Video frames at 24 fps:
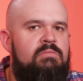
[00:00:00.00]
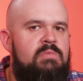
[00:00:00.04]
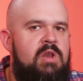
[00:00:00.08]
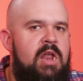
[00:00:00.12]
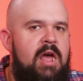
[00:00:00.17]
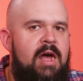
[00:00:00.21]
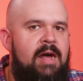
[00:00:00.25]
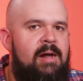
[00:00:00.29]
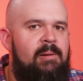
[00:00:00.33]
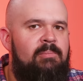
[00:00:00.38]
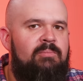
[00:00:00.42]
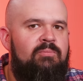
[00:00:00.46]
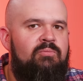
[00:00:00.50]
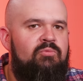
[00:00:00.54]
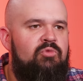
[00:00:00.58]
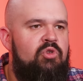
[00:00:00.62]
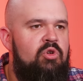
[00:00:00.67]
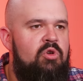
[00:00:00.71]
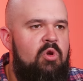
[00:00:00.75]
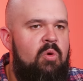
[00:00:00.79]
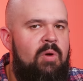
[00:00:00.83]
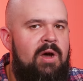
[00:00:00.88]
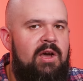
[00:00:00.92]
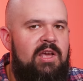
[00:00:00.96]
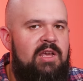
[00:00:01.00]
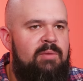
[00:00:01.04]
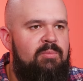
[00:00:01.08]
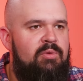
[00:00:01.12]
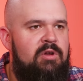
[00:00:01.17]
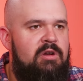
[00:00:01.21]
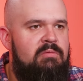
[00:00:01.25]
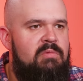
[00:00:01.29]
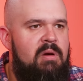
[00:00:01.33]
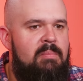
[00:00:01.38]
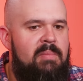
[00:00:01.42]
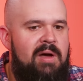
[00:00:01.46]
No, don't know why I keep
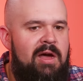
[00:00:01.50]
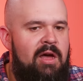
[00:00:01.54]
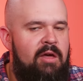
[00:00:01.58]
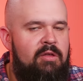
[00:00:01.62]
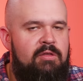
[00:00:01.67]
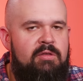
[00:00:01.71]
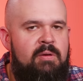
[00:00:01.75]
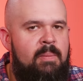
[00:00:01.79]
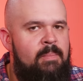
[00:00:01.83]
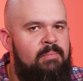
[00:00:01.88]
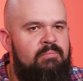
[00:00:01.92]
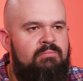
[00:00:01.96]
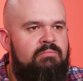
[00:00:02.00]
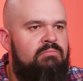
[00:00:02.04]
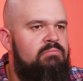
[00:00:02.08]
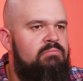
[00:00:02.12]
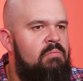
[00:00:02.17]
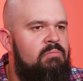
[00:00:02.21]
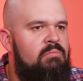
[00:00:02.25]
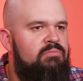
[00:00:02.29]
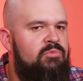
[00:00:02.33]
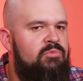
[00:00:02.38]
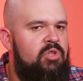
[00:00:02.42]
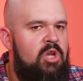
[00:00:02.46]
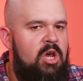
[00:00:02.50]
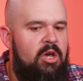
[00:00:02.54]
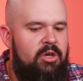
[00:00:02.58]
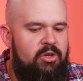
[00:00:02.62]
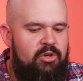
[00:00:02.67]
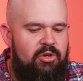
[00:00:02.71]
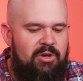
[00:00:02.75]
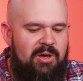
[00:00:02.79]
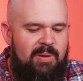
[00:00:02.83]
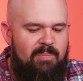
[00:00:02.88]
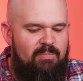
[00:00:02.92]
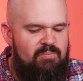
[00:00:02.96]
it in my mouth. Not
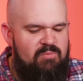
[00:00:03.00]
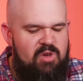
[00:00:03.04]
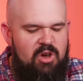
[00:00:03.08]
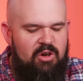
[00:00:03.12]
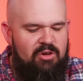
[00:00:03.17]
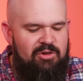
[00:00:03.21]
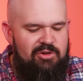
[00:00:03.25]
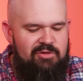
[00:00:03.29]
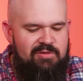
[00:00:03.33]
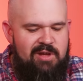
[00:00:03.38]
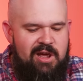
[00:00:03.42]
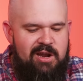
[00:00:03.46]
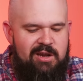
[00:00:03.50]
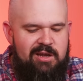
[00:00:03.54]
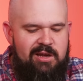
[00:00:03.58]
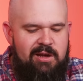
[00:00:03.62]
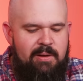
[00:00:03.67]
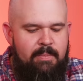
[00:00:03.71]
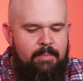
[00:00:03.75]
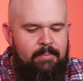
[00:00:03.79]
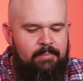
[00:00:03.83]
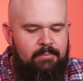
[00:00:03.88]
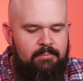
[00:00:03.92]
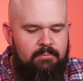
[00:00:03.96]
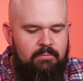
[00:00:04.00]
good. I'm not gonna do that again.